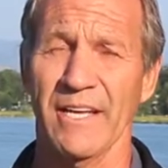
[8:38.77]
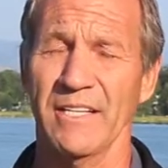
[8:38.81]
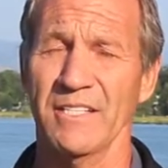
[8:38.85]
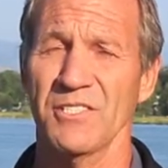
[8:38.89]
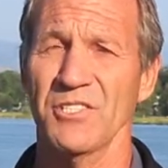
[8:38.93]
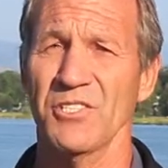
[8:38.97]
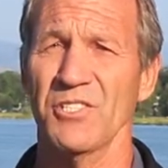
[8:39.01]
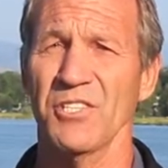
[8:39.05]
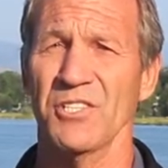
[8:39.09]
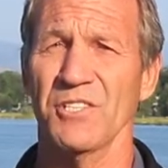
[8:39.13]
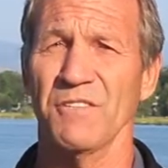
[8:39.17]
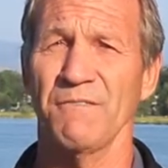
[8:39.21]
and
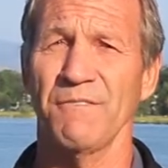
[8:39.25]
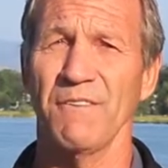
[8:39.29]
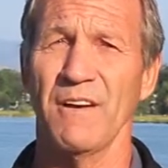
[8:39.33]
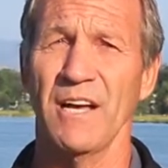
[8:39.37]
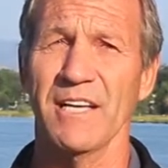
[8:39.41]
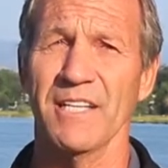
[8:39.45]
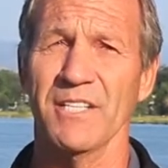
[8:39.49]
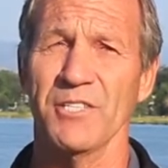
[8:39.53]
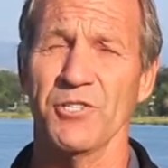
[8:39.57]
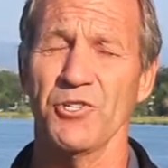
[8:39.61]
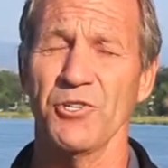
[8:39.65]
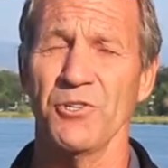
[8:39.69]
it's just
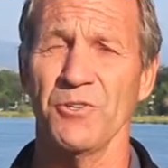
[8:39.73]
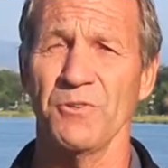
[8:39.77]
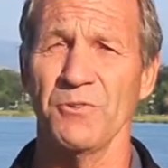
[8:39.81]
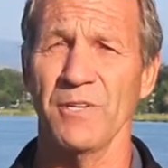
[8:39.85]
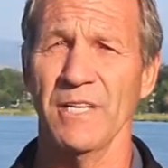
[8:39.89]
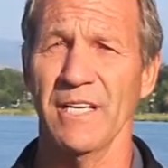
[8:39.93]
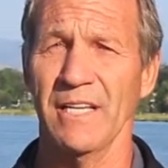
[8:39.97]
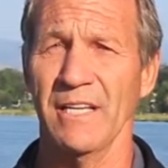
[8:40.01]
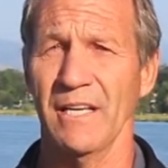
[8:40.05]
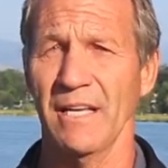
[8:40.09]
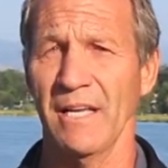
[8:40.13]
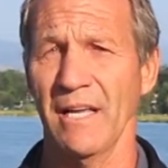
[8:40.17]
fine
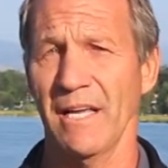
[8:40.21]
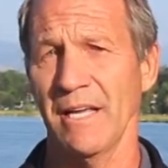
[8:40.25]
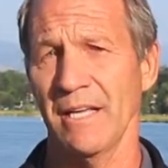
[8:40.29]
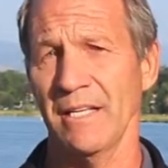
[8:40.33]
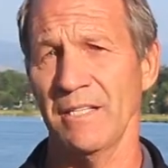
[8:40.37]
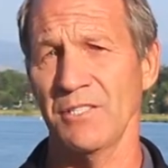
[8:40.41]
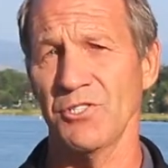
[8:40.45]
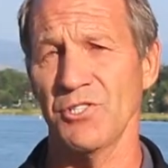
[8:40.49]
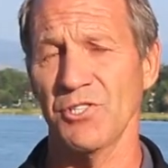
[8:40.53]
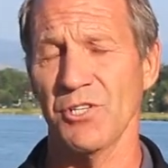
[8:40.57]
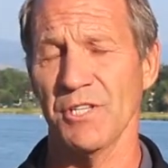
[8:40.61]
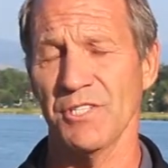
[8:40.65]
tuning
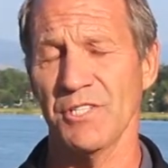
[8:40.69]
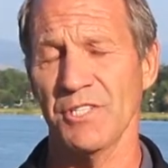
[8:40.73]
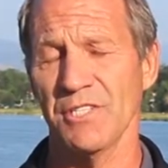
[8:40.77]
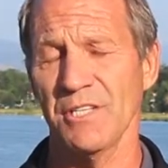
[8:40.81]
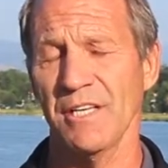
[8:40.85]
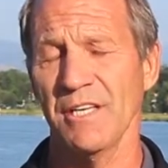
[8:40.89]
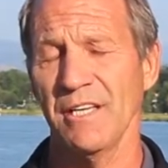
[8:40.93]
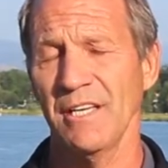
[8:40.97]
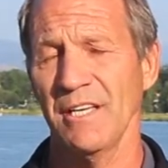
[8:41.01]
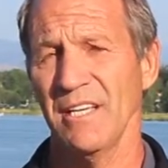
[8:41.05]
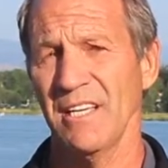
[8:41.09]
and just